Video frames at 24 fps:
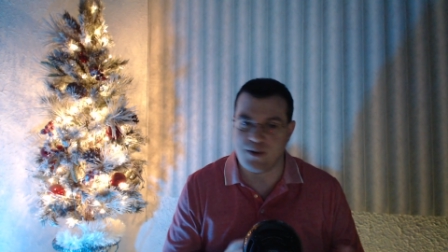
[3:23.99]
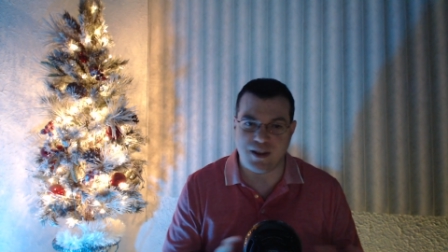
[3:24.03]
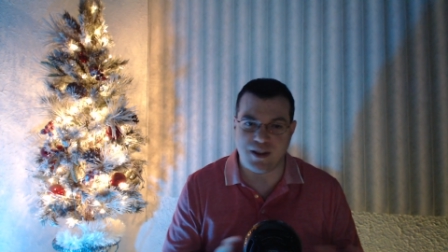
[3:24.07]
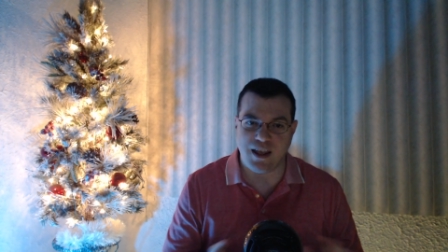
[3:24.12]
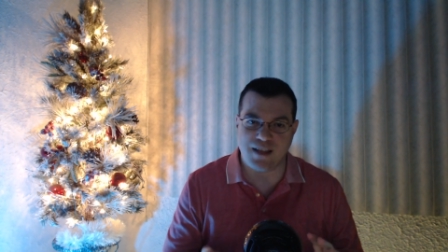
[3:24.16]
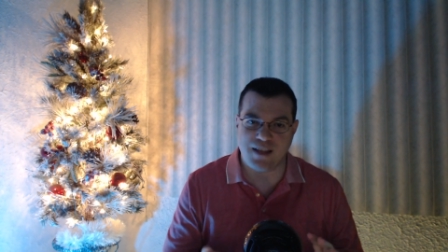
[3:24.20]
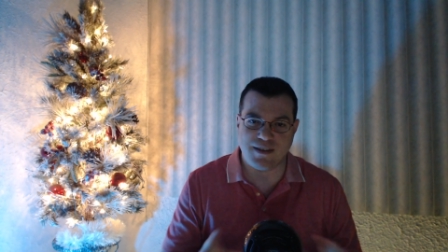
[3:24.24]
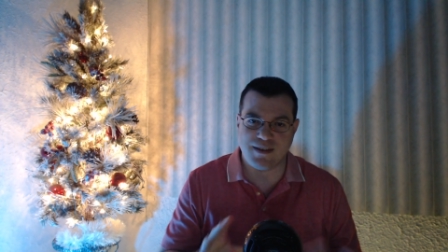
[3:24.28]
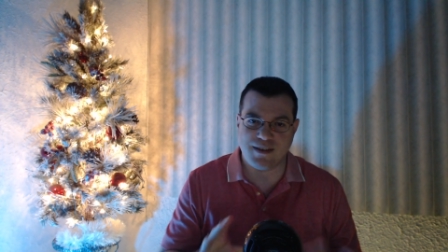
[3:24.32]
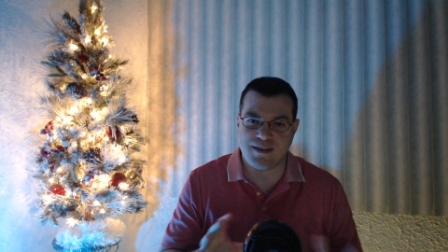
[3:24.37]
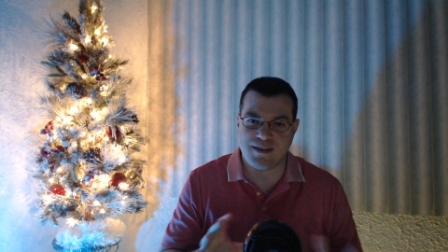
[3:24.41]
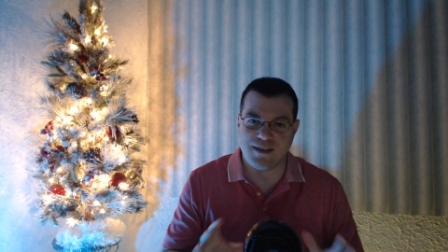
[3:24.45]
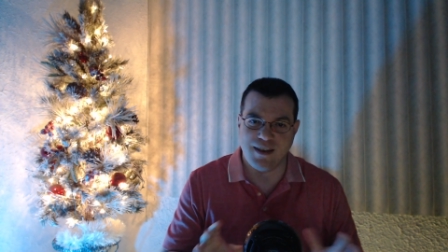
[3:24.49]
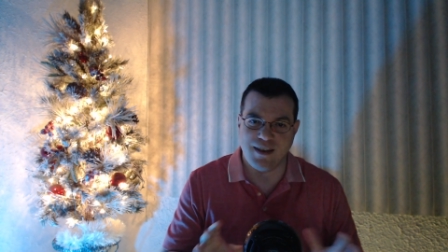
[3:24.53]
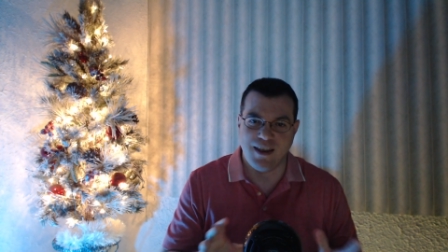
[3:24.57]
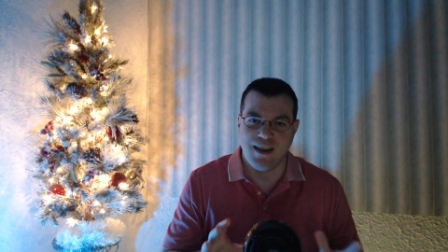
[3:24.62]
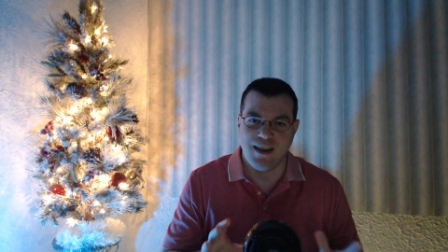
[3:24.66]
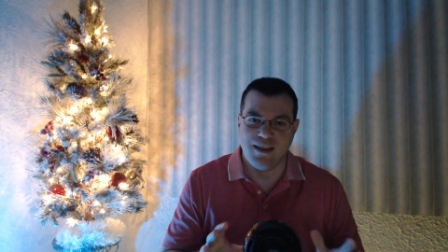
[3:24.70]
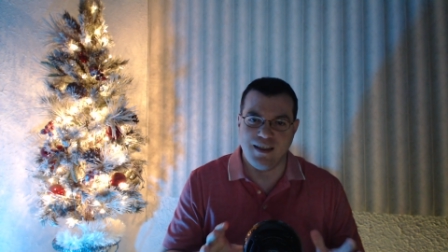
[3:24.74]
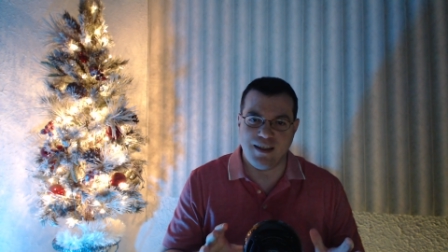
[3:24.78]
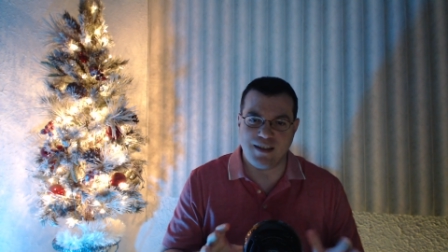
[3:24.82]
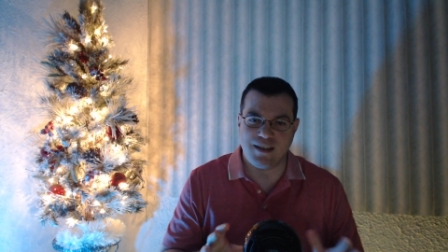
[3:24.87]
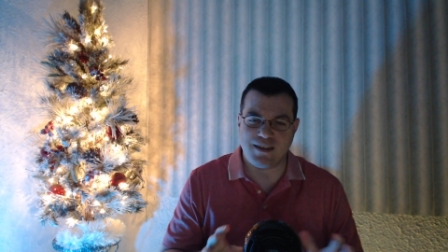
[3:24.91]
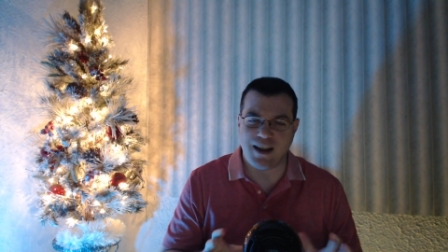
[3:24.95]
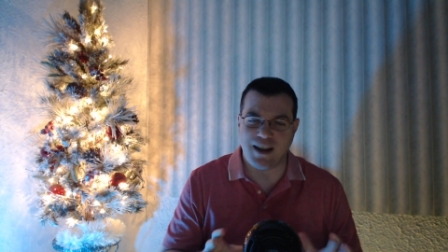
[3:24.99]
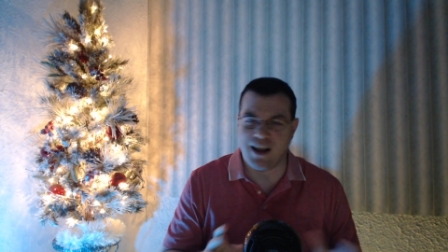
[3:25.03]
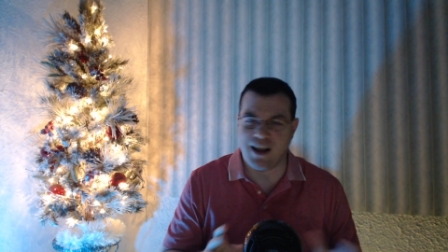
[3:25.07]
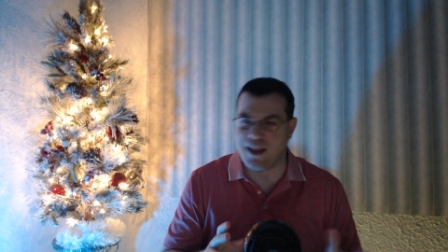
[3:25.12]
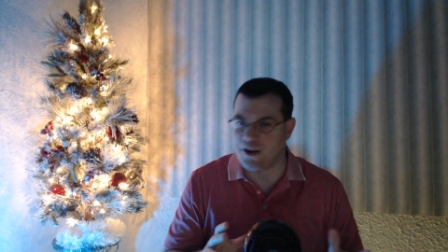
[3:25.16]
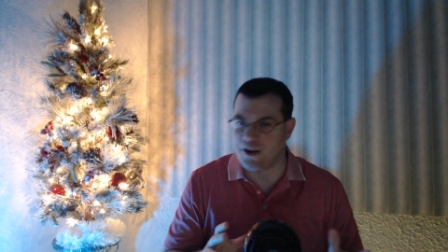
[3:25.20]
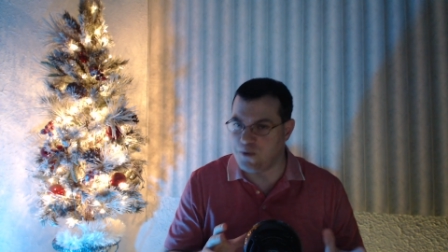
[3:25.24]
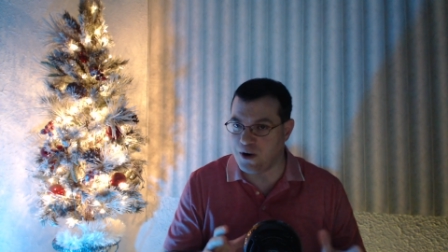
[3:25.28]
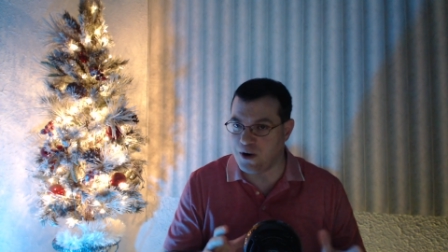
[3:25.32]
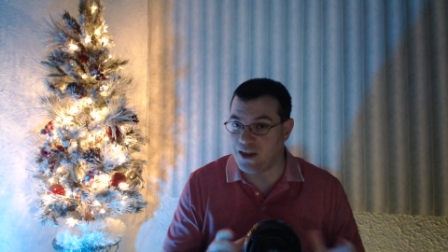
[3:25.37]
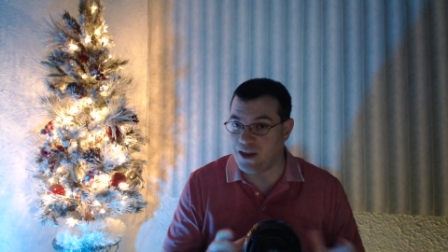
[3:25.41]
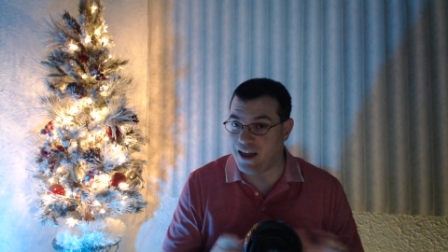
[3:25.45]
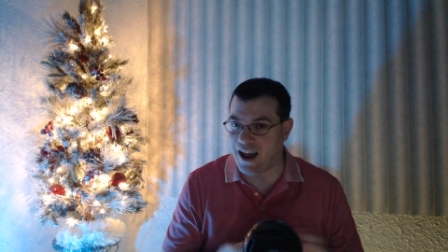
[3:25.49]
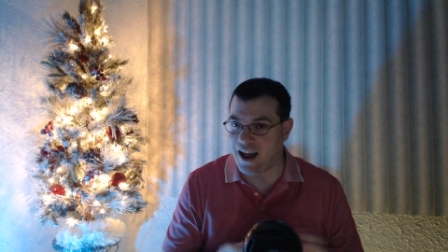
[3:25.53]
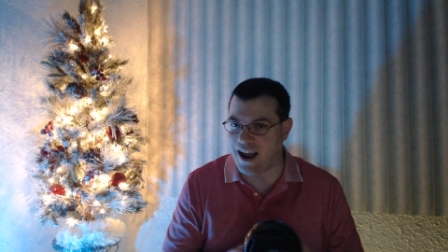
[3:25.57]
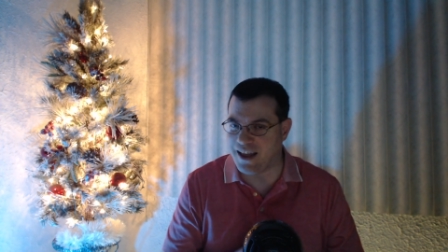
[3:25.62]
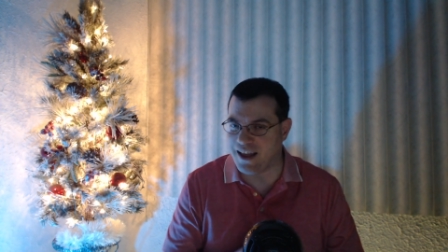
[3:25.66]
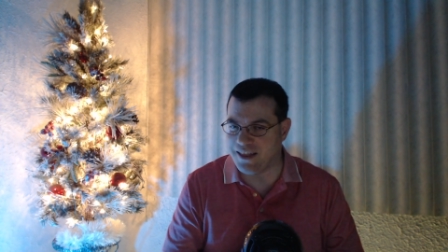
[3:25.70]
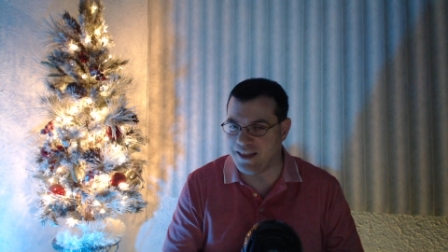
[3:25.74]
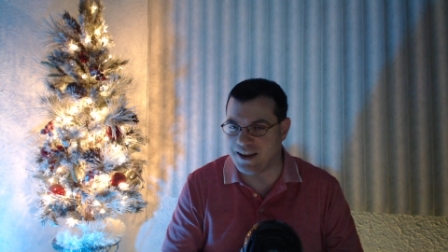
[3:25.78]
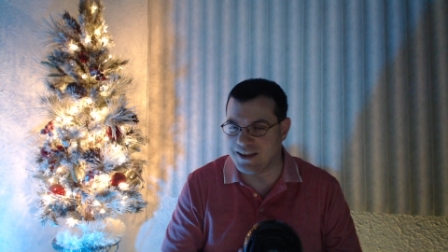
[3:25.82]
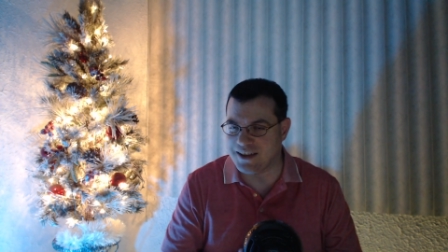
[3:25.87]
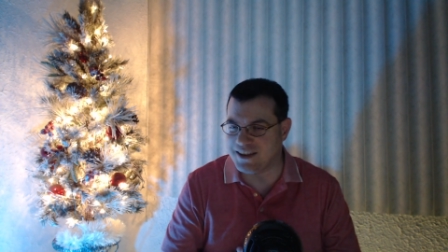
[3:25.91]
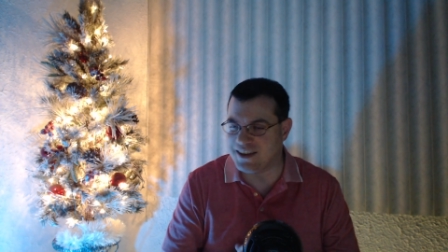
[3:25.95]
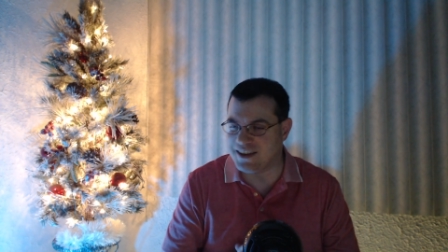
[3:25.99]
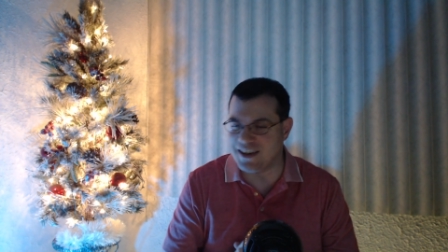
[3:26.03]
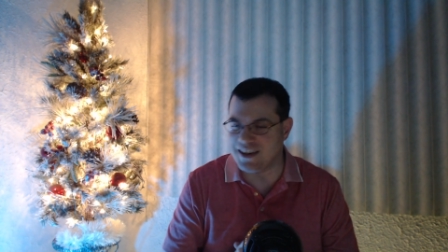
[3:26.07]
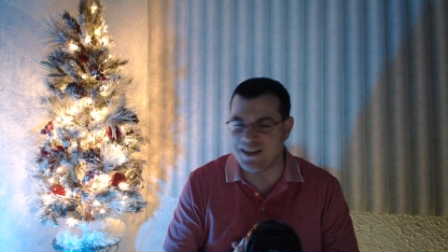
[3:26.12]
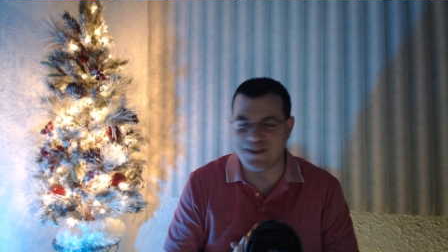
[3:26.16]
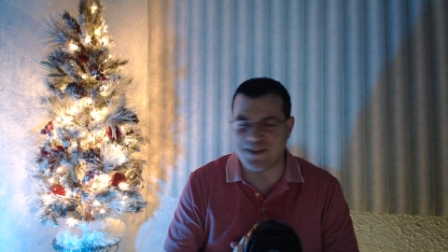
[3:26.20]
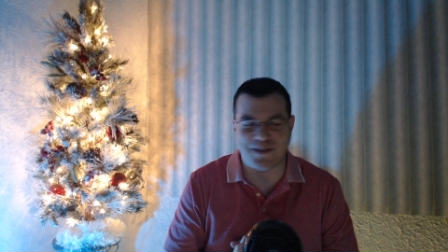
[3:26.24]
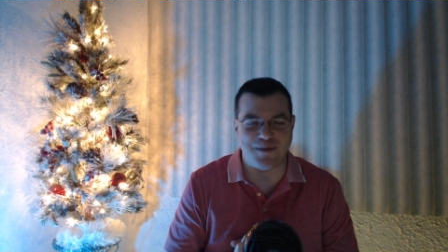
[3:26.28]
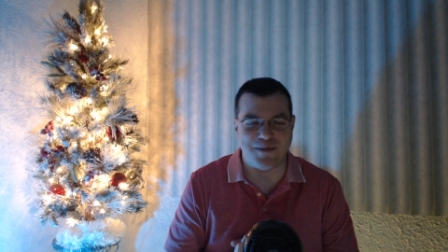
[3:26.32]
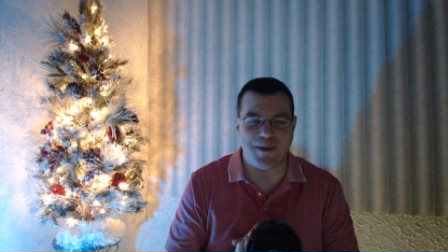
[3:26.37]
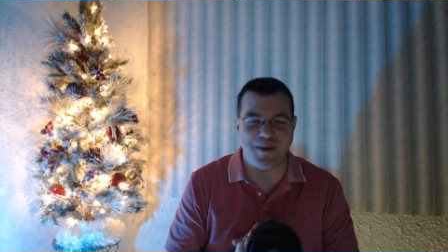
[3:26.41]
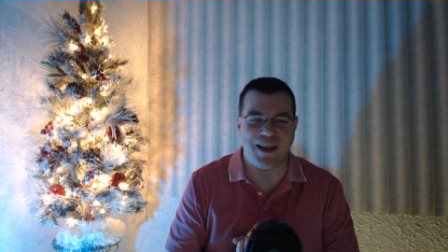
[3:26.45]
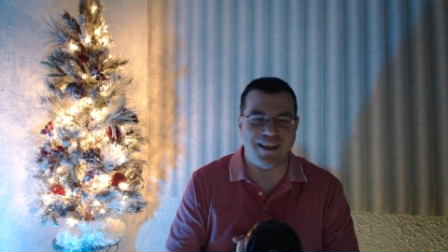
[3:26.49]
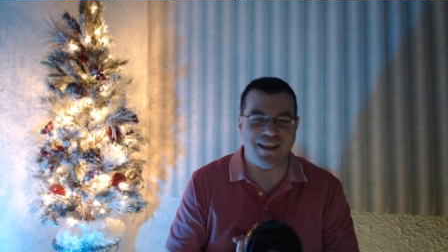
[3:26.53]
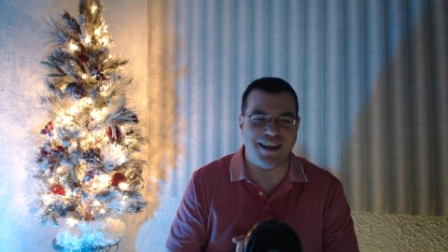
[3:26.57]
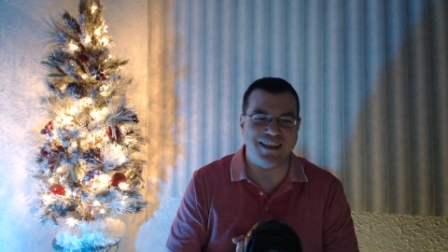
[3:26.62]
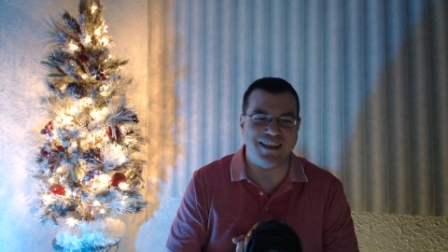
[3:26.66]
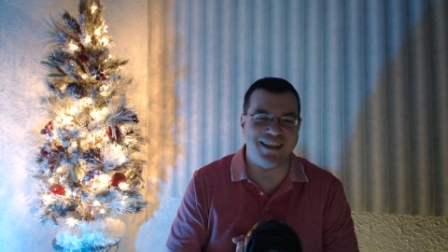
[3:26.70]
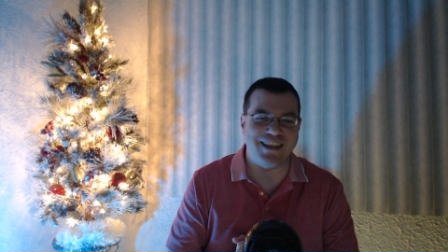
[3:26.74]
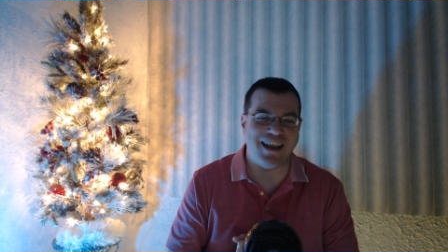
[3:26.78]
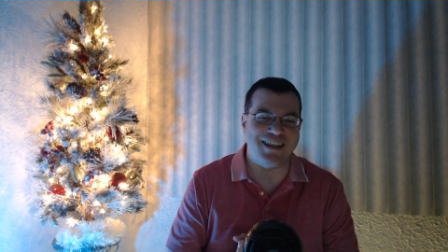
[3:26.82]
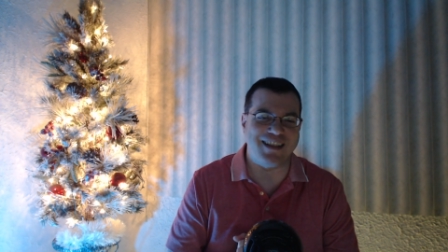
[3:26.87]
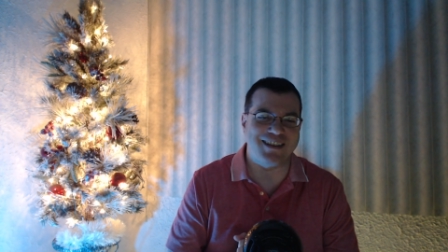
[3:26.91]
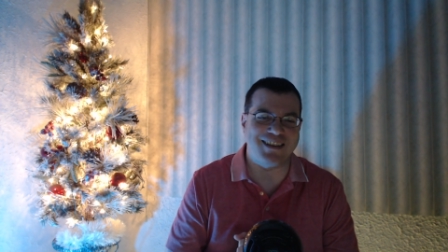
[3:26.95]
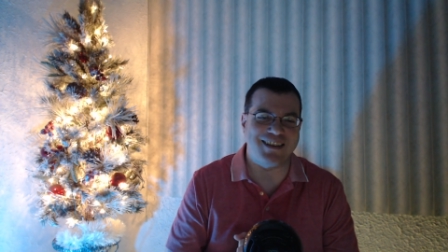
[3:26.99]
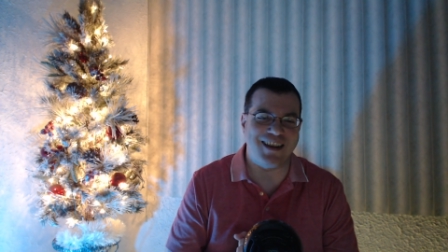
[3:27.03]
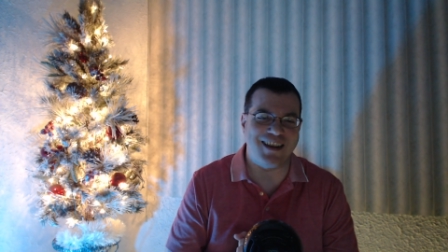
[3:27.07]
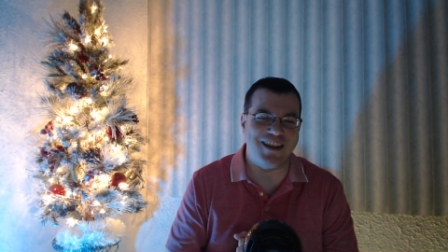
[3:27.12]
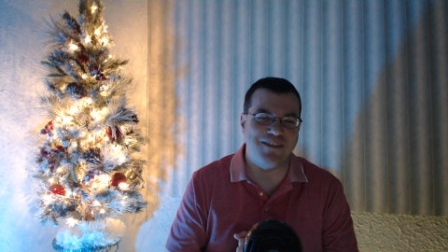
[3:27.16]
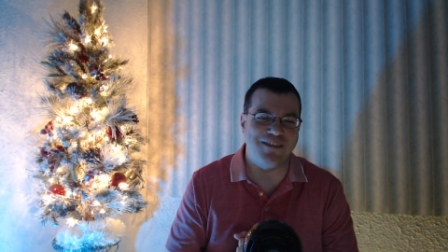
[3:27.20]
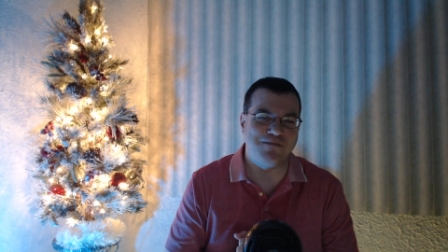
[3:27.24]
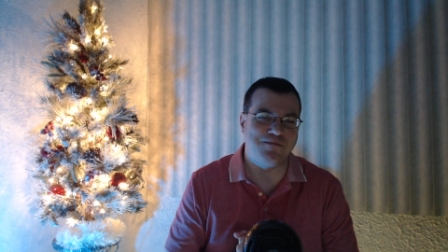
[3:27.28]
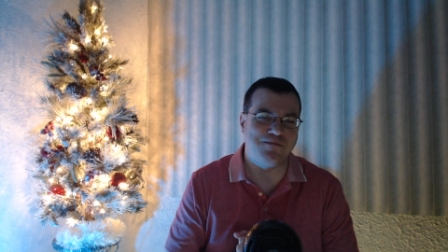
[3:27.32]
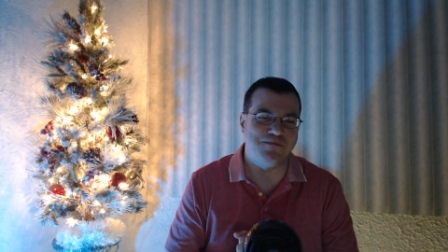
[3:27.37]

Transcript: And that's kind of like one of the highlight scenes for me. I like that scene.